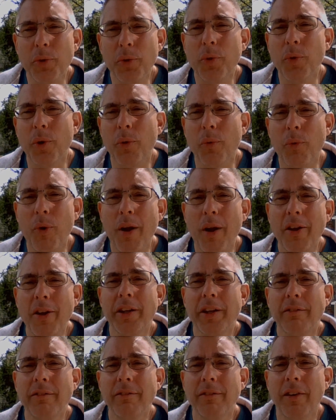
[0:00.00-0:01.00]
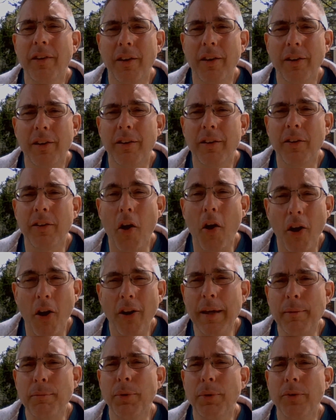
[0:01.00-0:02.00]
who are watching are
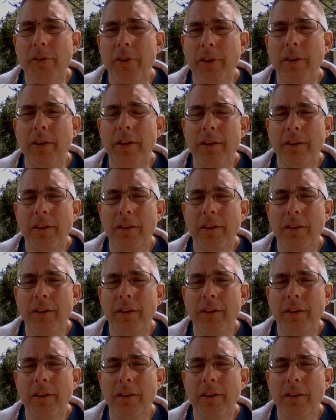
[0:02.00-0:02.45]
able to